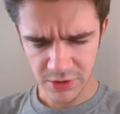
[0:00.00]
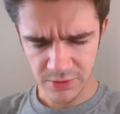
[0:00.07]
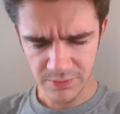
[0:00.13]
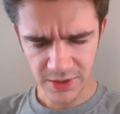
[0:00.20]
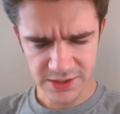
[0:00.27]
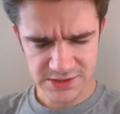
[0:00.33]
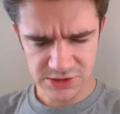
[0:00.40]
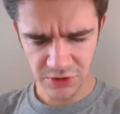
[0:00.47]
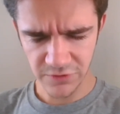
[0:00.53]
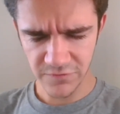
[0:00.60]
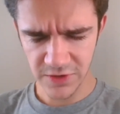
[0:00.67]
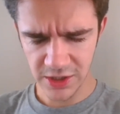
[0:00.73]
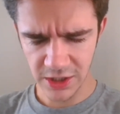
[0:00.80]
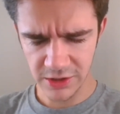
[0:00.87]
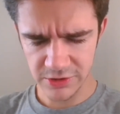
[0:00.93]
by
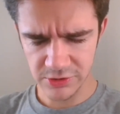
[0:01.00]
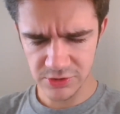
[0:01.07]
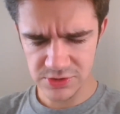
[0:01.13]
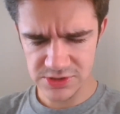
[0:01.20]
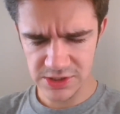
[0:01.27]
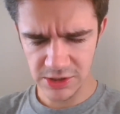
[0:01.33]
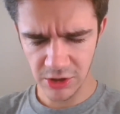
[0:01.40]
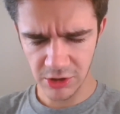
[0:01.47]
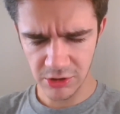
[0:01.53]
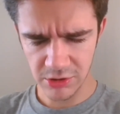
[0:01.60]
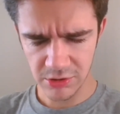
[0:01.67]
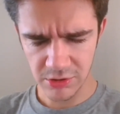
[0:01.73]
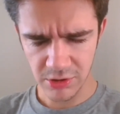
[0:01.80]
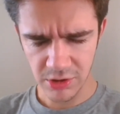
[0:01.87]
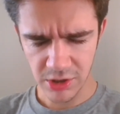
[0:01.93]
serving others in our
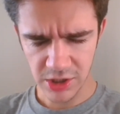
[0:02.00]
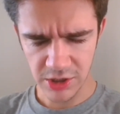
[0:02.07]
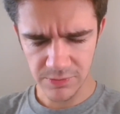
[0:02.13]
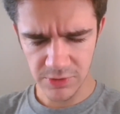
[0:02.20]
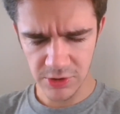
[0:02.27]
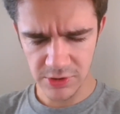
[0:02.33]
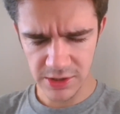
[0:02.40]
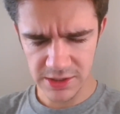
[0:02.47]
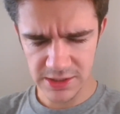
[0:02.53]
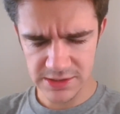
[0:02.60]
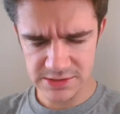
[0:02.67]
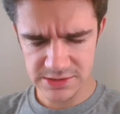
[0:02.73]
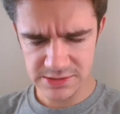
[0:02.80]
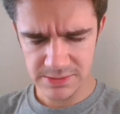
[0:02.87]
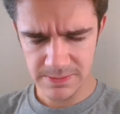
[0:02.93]

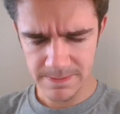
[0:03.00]
communities.